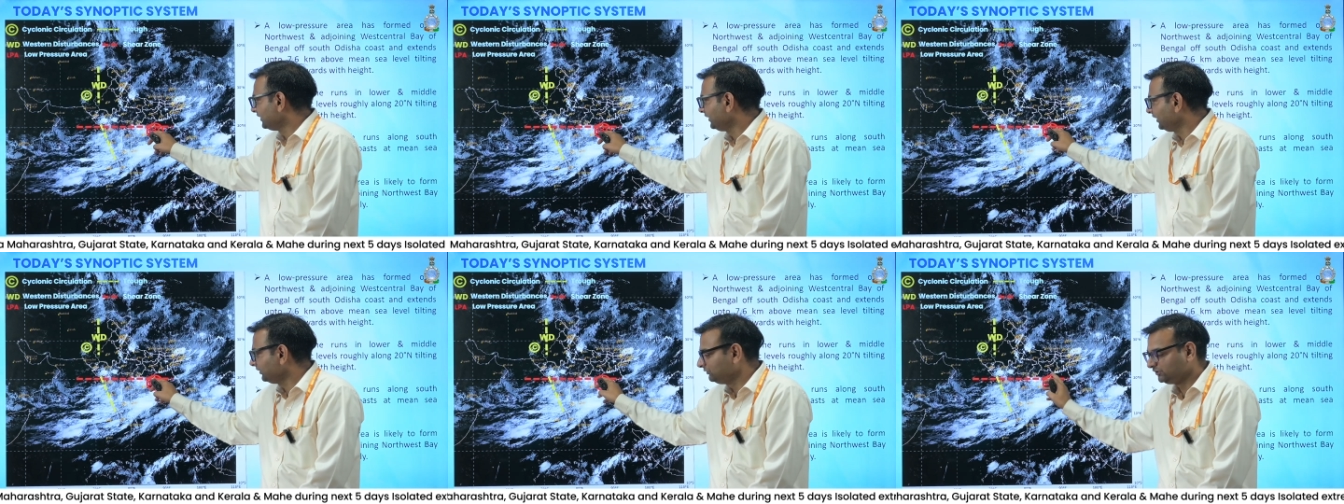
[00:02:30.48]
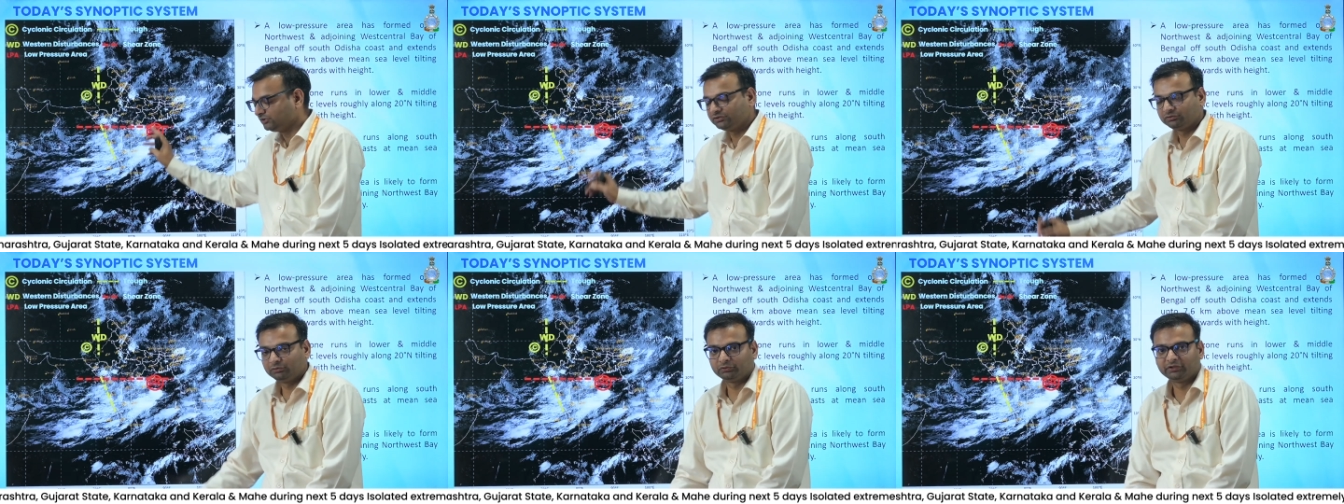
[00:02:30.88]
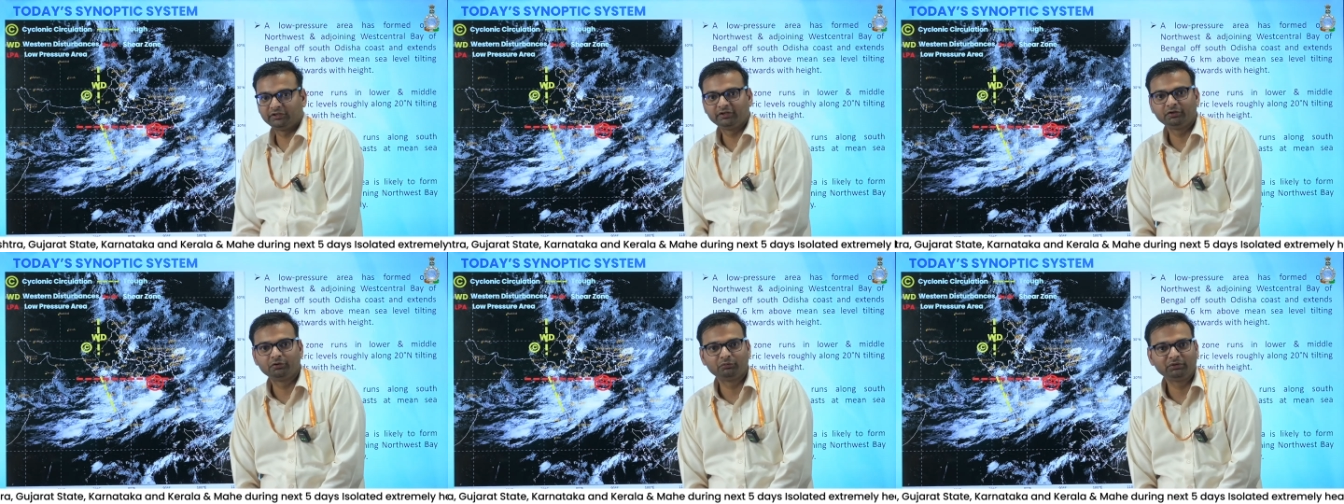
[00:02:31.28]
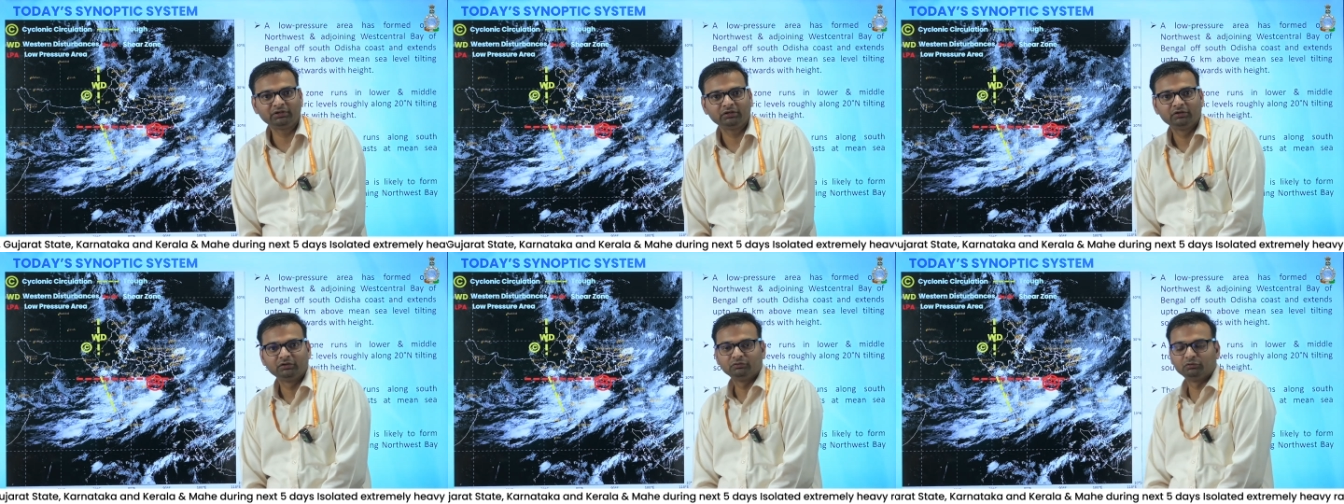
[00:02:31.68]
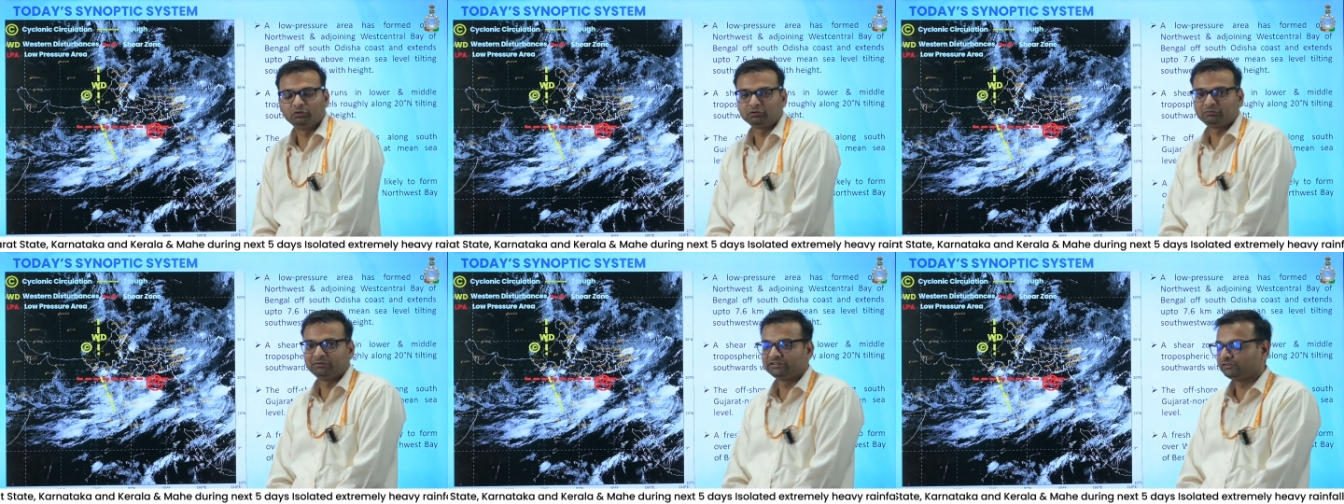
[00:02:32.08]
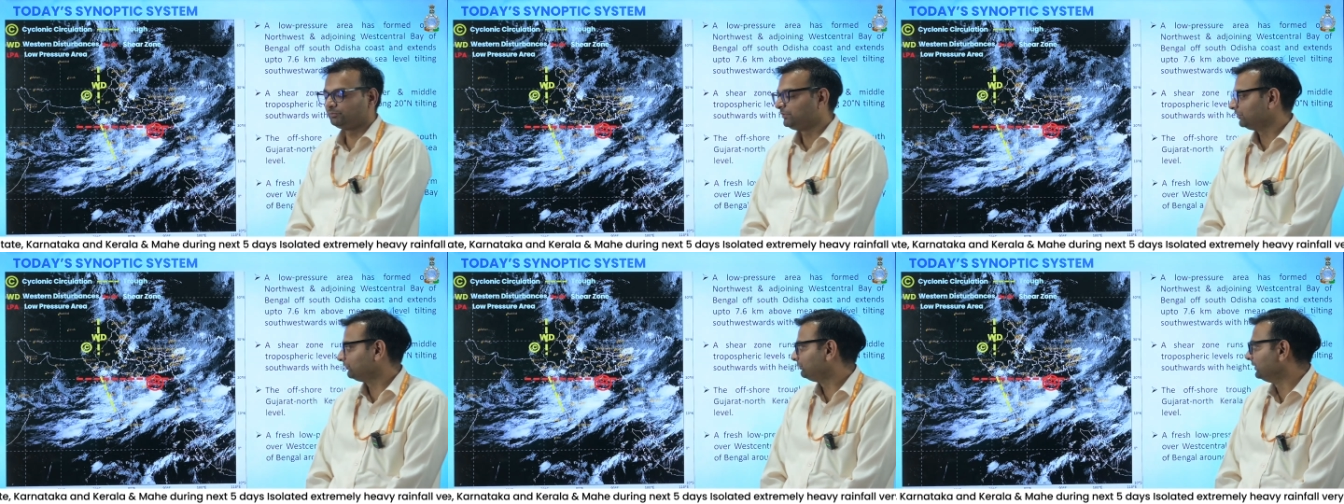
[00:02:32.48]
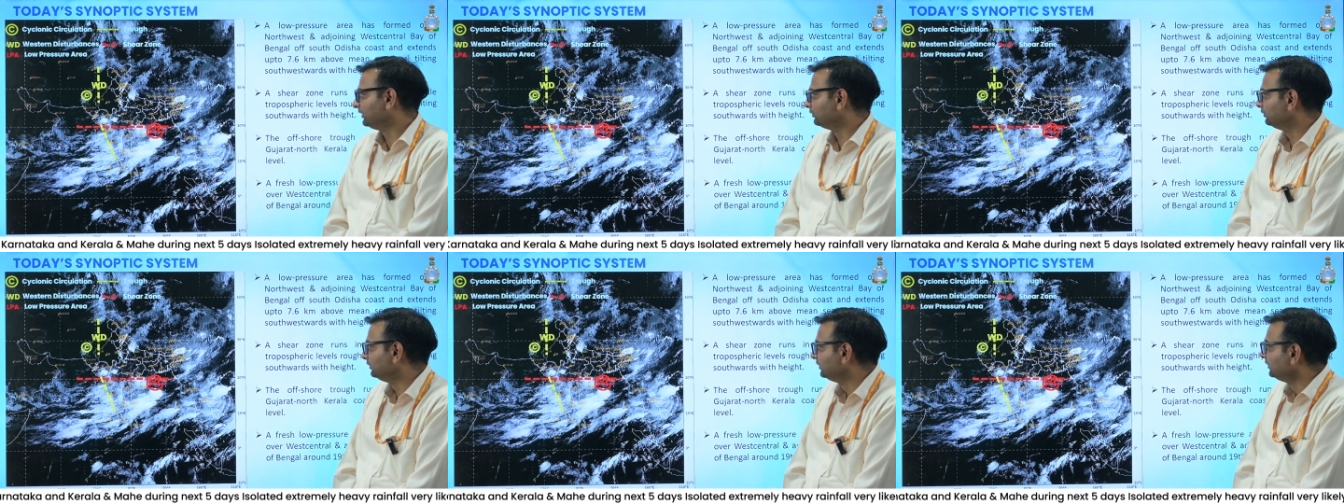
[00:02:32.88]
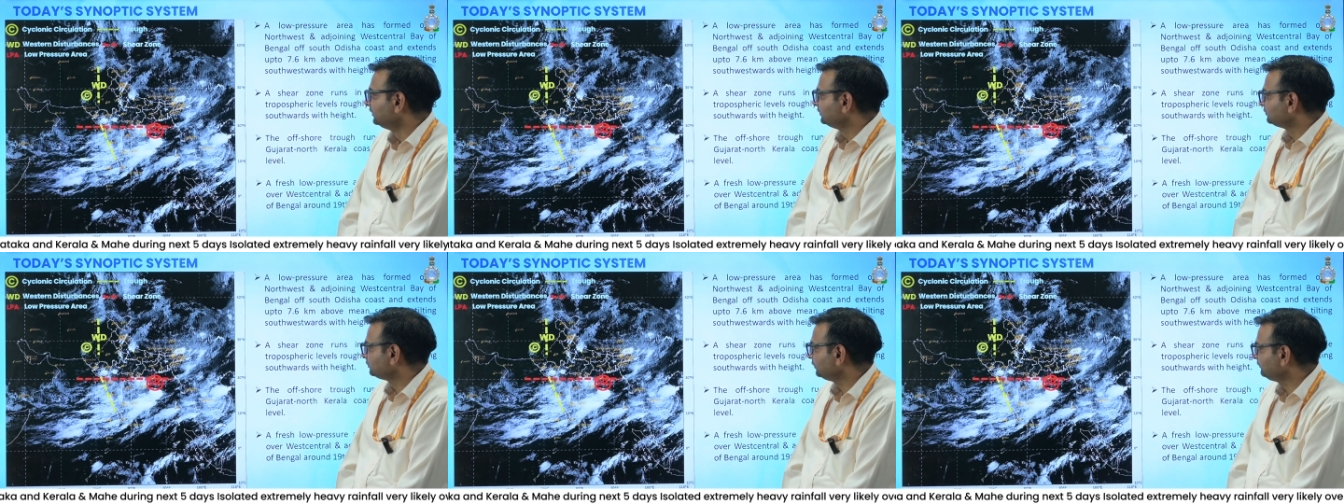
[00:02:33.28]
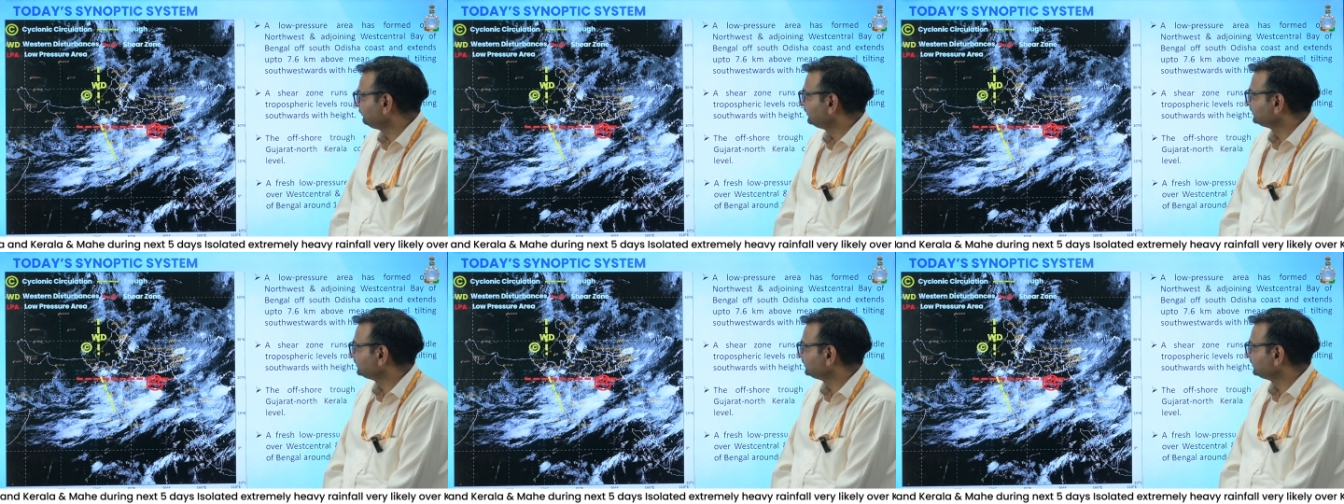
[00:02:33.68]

area which is located over northwest Bay of Bengal. So if